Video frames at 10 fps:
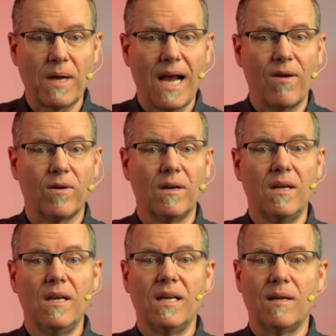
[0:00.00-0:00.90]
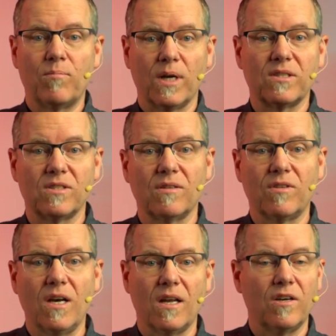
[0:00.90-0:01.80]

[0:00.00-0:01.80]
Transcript: power and presence of God?